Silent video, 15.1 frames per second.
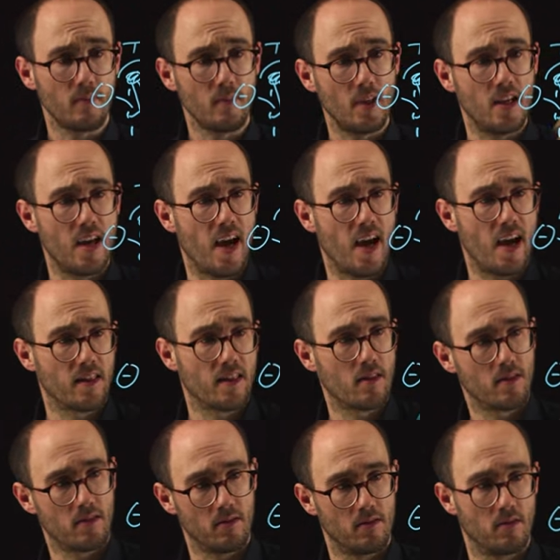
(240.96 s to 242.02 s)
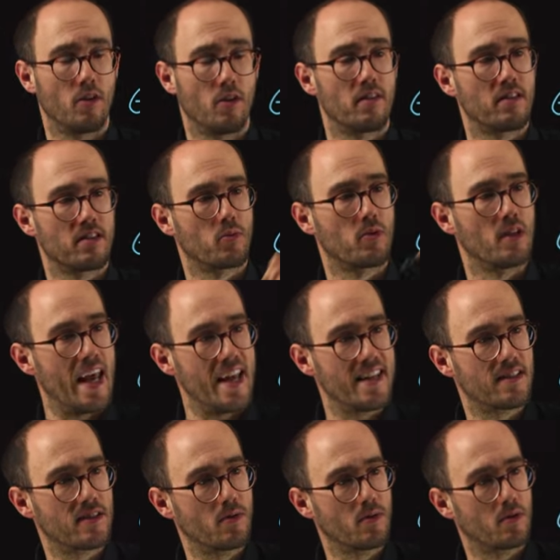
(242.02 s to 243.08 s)
And, or this
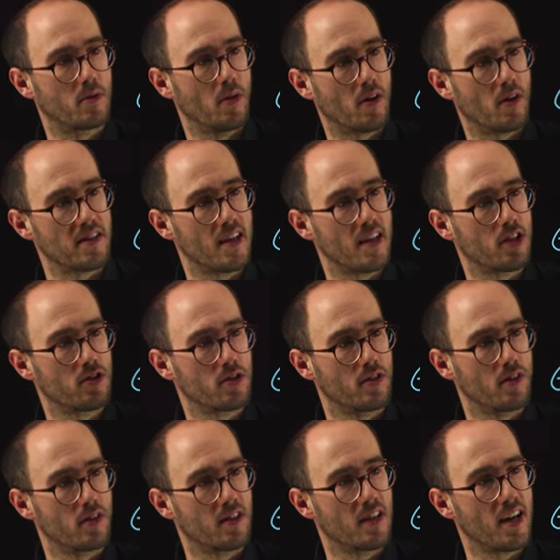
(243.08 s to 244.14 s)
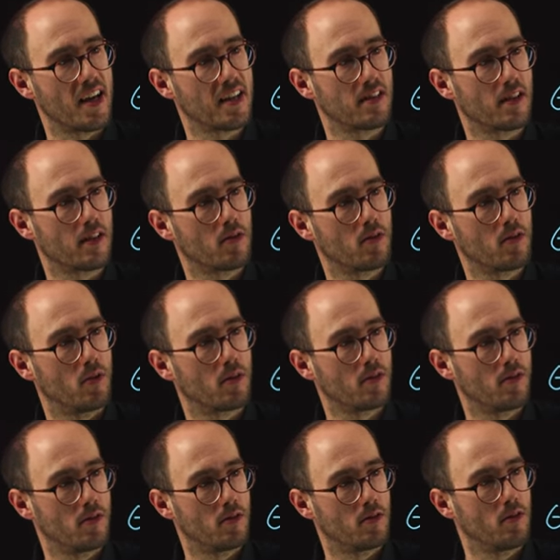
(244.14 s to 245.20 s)
relates to torque, it's actually not an exact torque
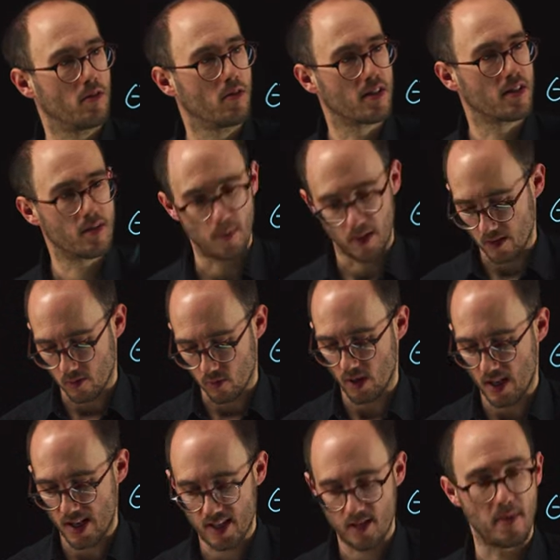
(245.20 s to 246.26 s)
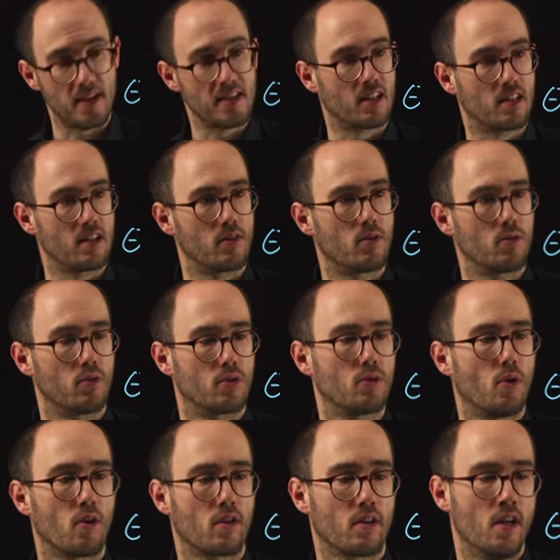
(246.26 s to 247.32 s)
due to units, but it relates basically to a
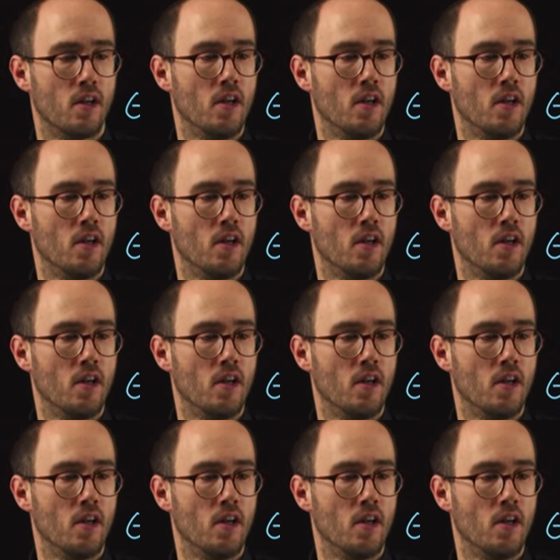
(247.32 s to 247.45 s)
torque,